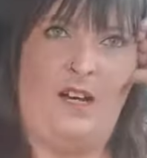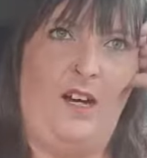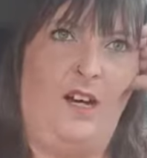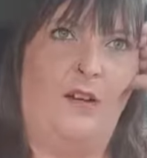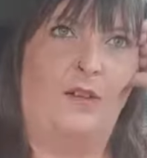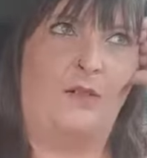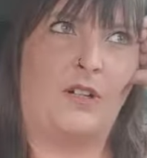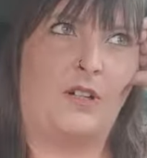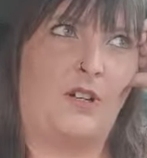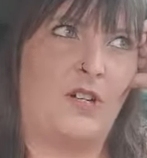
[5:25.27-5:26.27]
oh
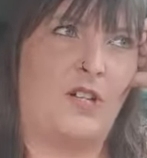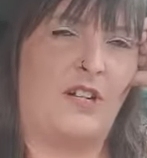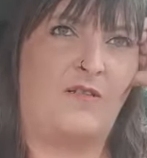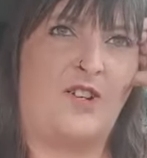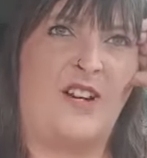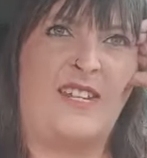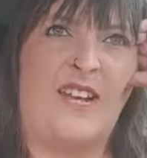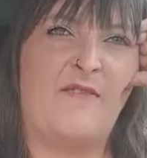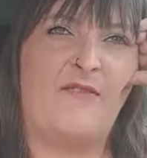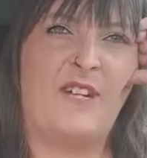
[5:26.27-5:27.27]
good gosh, I've tried
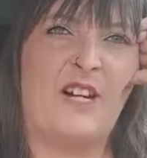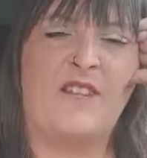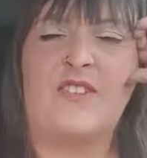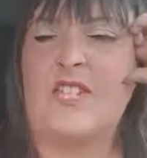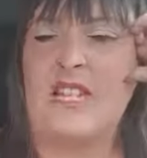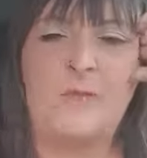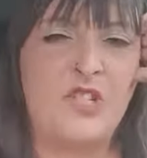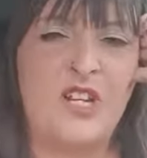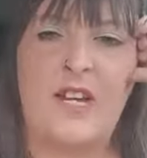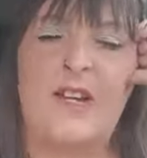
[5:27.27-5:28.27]
every kind of slim
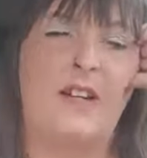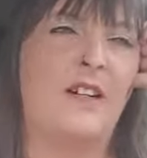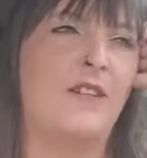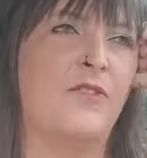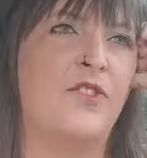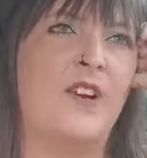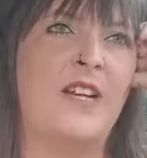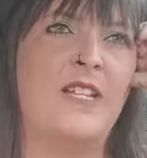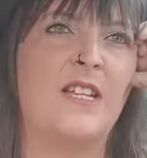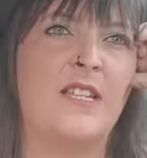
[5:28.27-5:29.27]
shake, I've
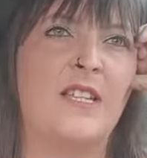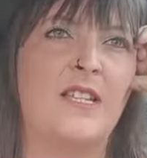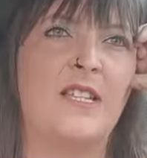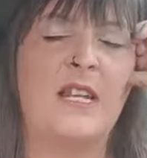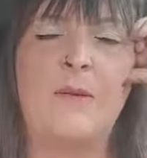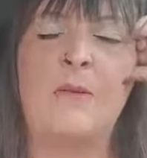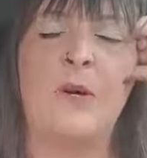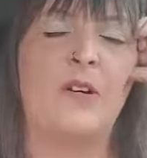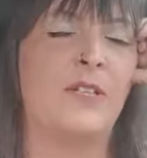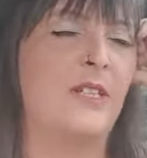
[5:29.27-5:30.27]
tried Slimming
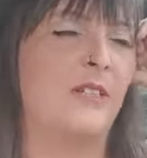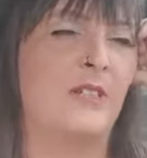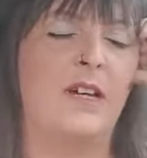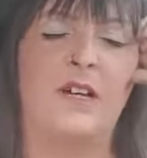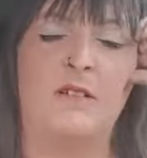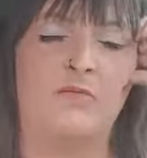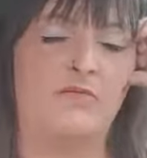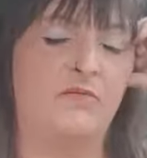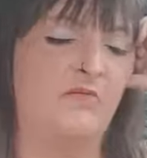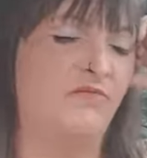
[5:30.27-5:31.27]
World,
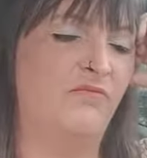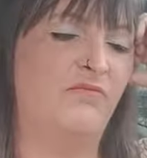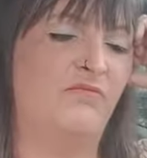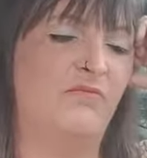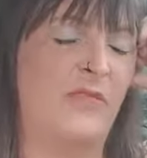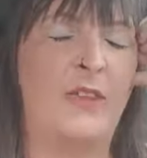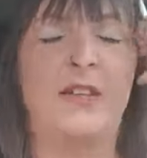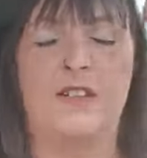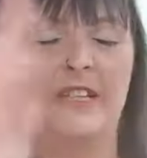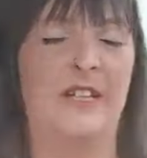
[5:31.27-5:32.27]

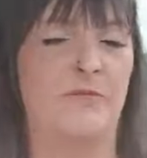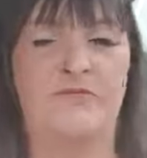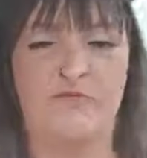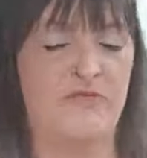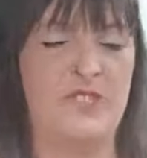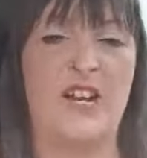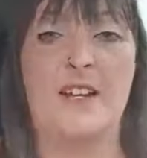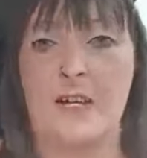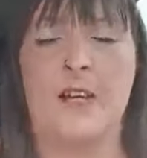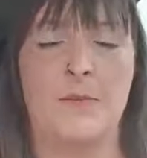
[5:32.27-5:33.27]
other, you know,
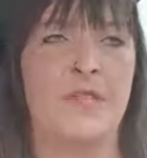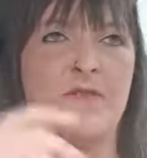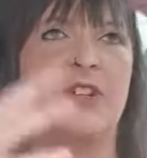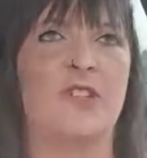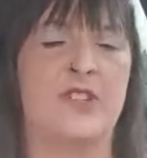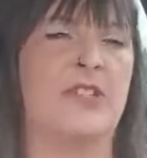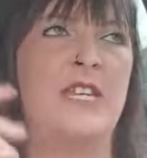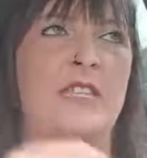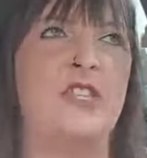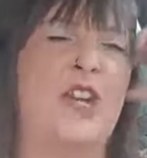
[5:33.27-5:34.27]
diet clubs, I've tried
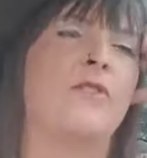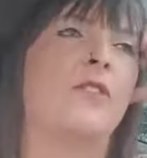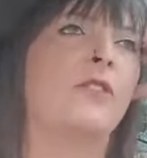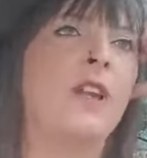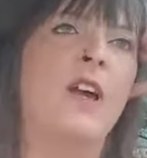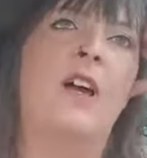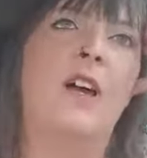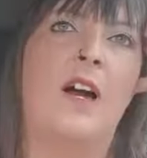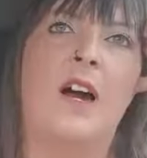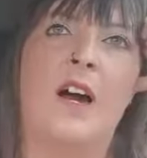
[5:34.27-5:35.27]
in general,
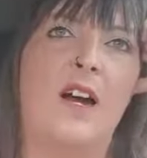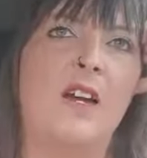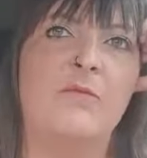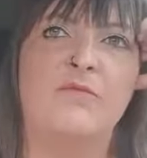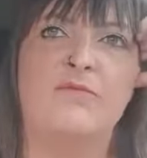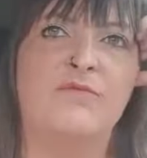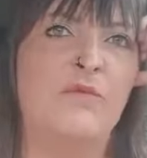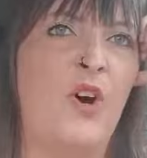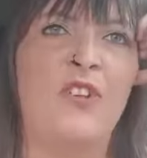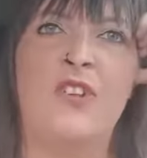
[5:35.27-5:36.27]
on
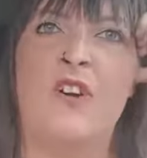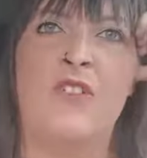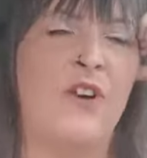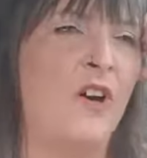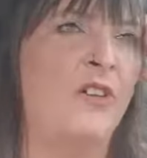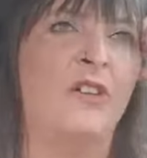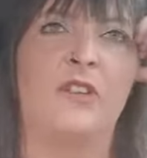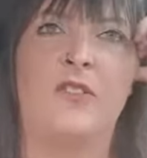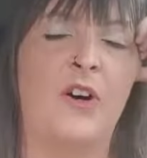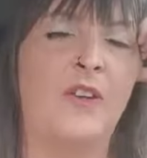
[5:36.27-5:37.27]
and off, on and
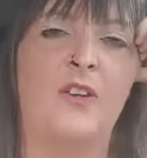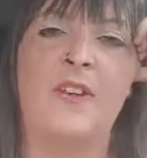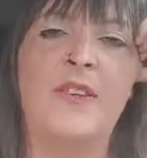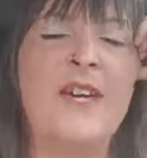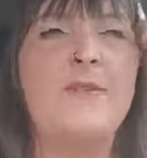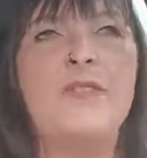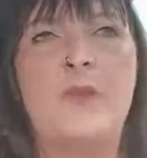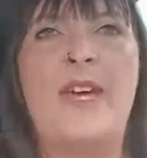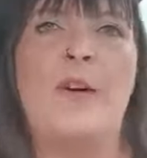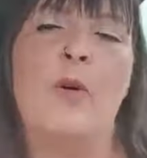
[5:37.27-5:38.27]
off, on and off, and
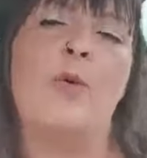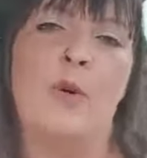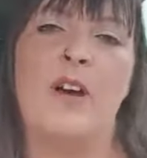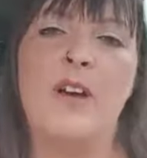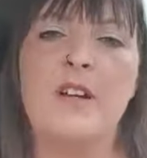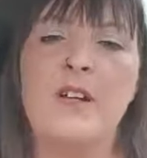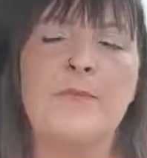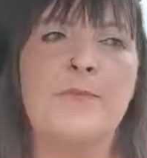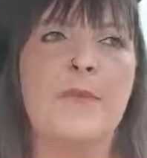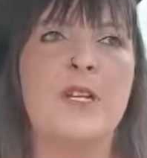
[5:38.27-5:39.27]
they all work
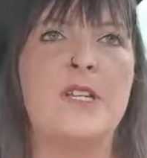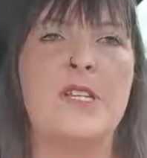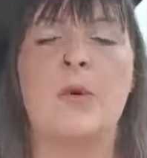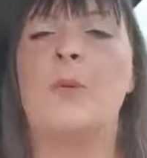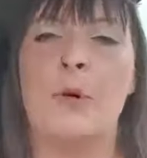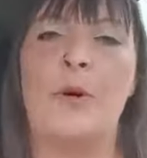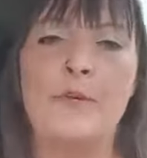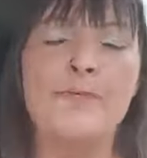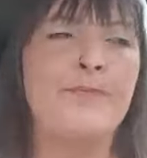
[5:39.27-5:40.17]
to a point.